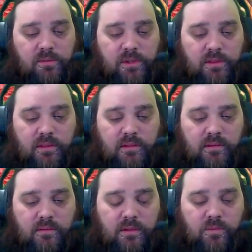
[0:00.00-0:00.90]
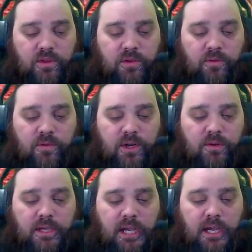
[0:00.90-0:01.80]
with your rogue
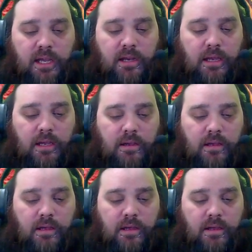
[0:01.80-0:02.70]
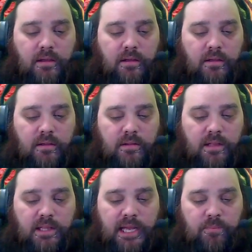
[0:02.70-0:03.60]
canning, a
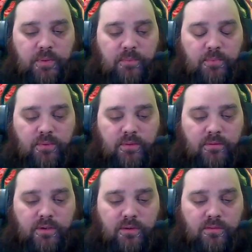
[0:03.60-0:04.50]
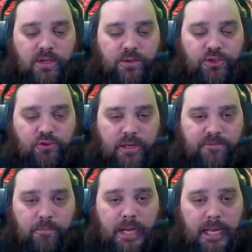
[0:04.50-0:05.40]
lot of people don't go straight
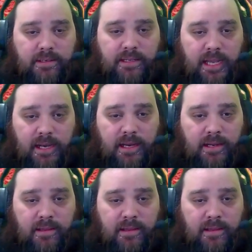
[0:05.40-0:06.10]
from pot to canning.